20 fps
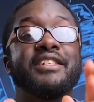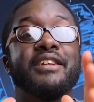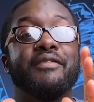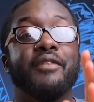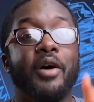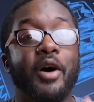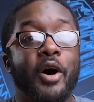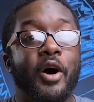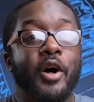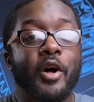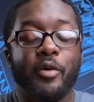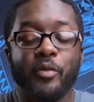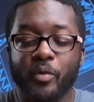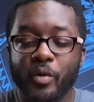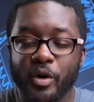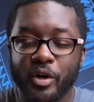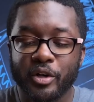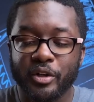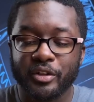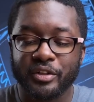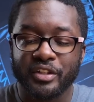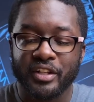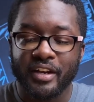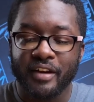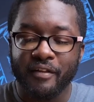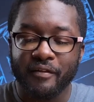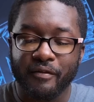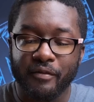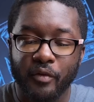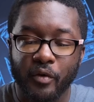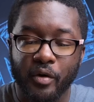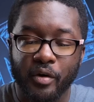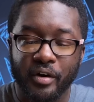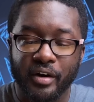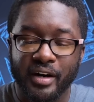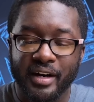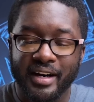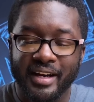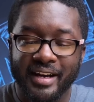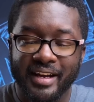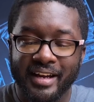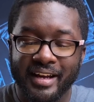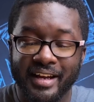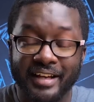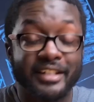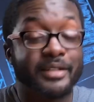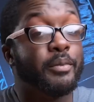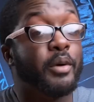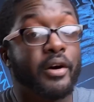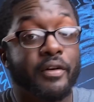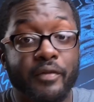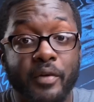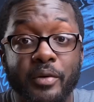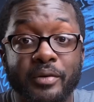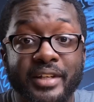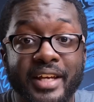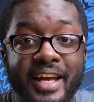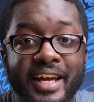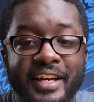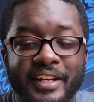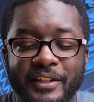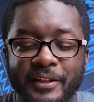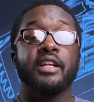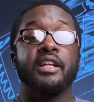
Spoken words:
of all worlds for a smartphone cage.